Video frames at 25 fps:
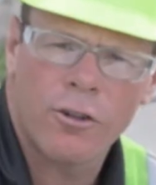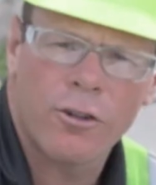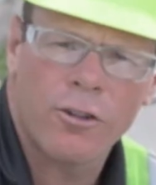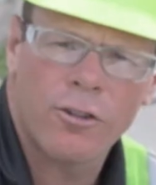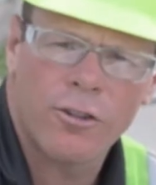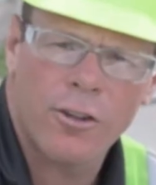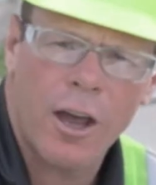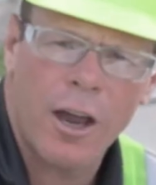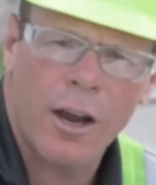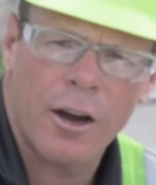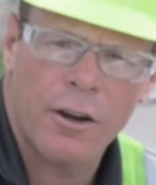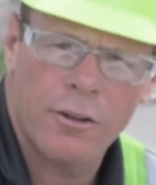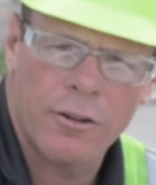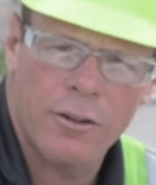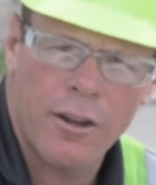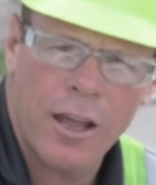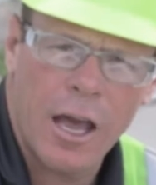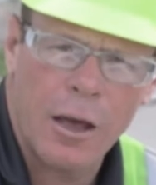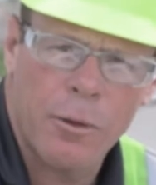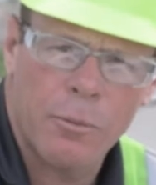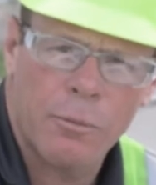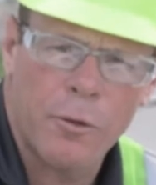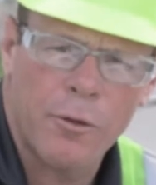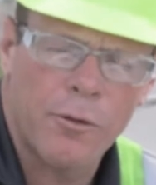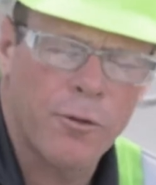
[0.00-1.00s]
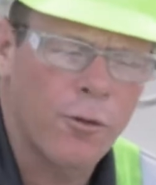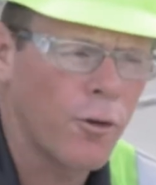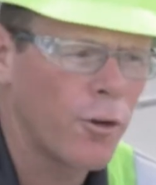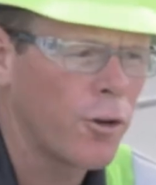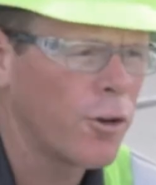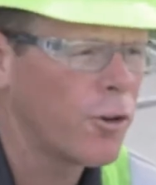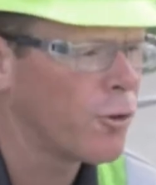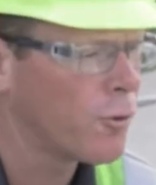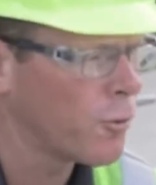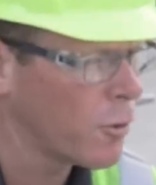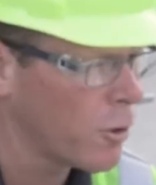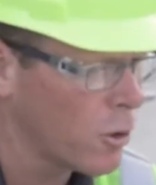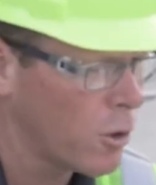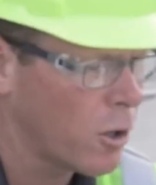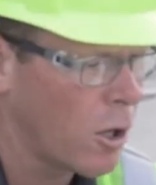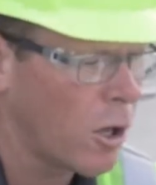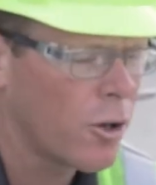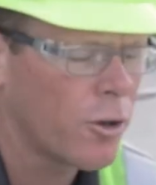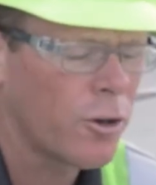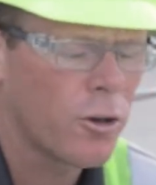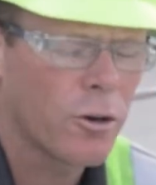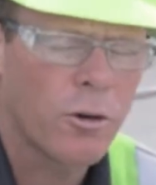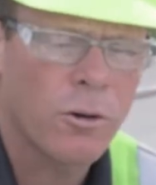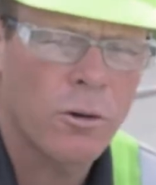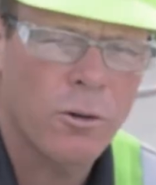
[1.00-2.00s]
desired depth before you drill
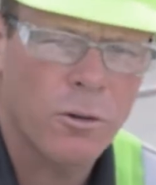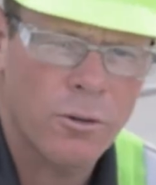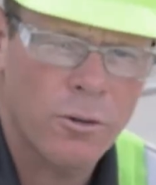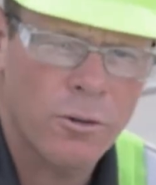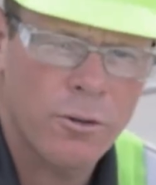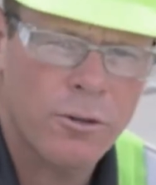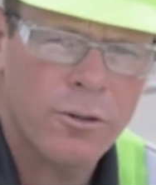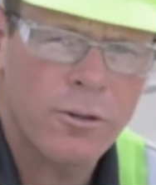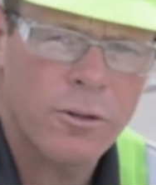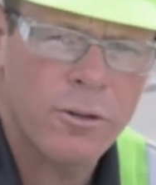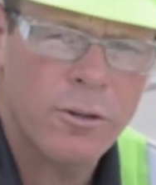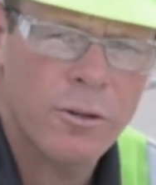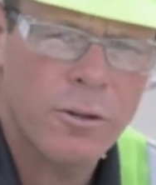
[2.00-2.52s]
all your holes.